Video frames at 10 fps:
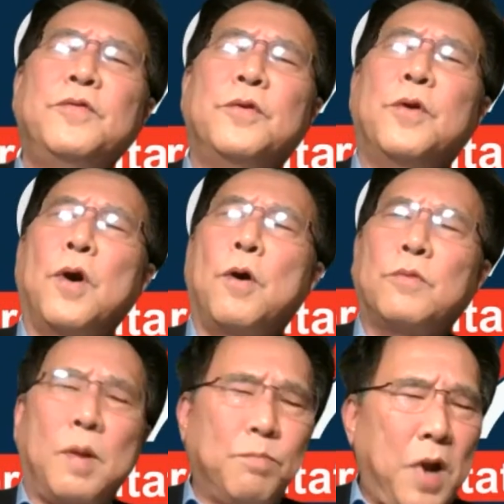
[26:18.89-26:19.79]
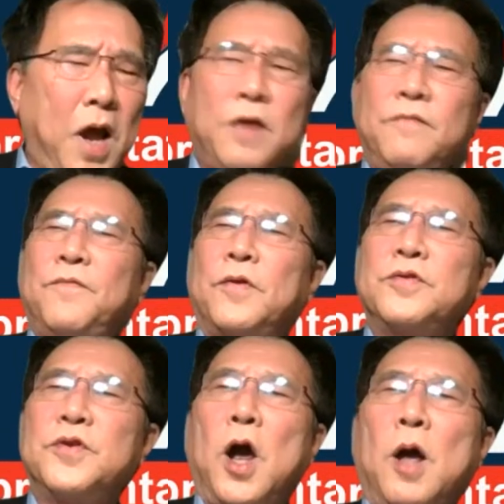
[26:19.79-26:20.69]
you go to apply for
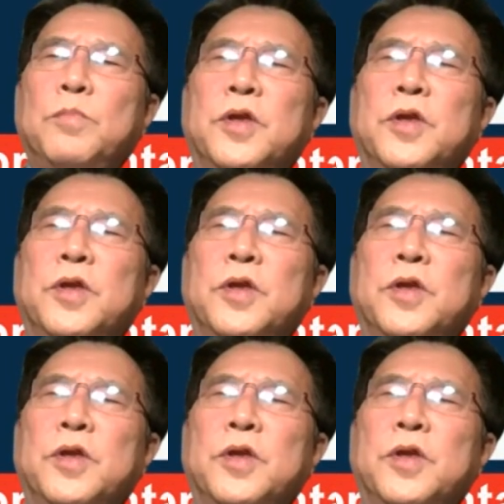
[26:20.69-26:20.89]
job.